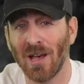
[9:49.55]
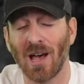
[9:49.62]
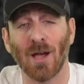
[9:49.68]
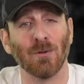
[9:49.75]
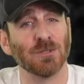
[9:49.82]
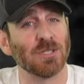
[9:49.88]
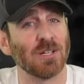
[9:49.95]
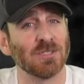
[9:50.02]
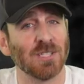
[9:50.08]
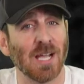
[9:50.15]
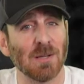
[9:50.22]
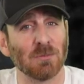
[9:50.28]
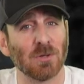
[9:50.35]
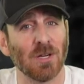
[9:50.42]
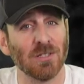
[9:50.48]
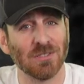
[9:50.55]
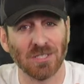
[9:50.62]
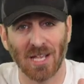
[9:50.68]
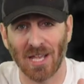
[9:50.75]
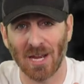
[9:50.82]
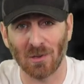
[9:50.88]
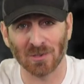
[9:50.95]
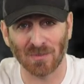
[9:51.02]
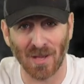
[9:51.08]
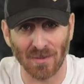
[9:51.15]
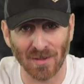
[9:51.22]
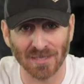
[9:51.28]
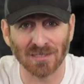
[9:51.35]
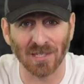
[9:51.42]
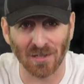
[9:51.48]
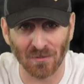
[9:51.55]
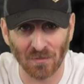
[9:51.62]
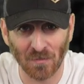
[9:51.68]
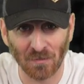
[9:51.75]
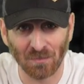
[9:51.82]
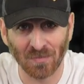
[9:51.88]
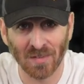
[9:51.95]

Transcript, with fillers: I was on a time crunch, and I was by myself.